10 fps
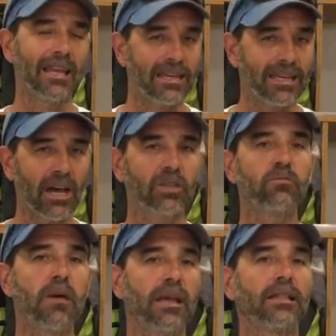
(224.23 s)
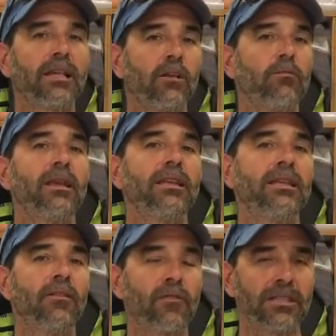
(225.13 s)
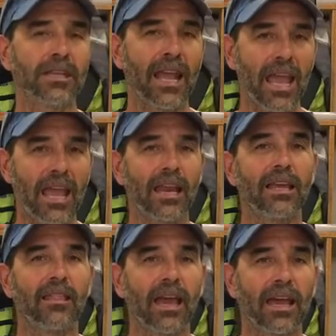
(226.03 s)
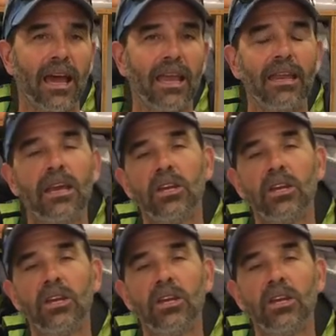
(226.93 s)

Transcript: It does make a little bit of difference in handling of that kite.